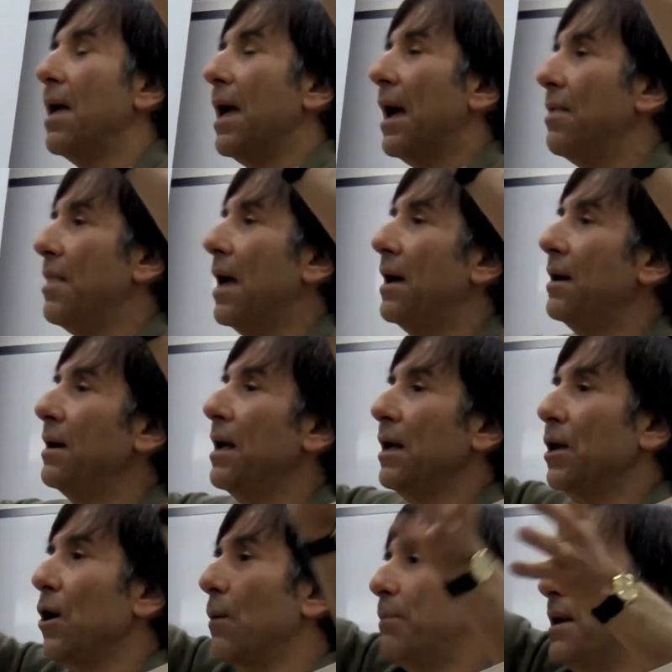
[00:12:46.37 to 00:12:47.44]
And then,
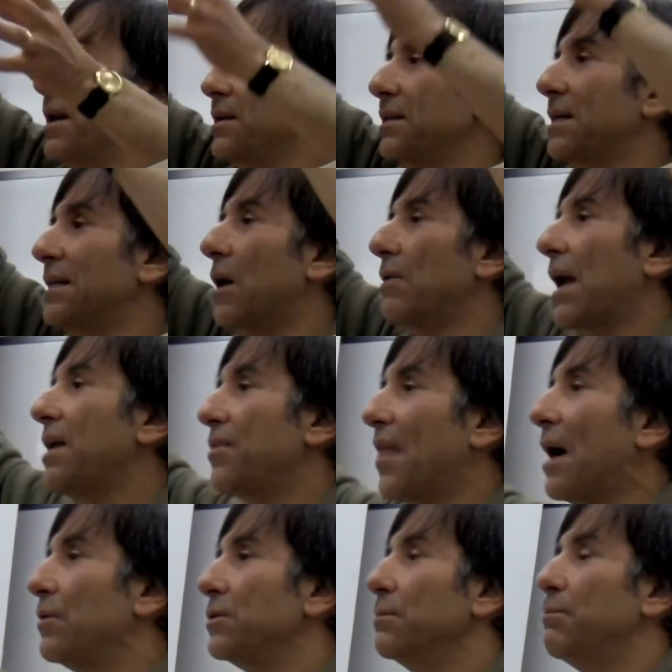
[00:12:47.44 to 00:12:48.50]
you know, PETA sends out
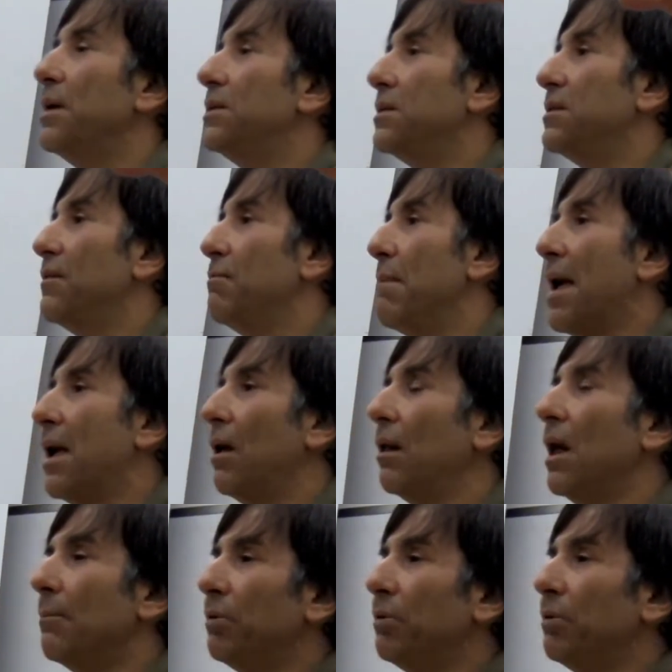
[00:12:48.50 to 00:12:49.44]
8,000 pieces of mail.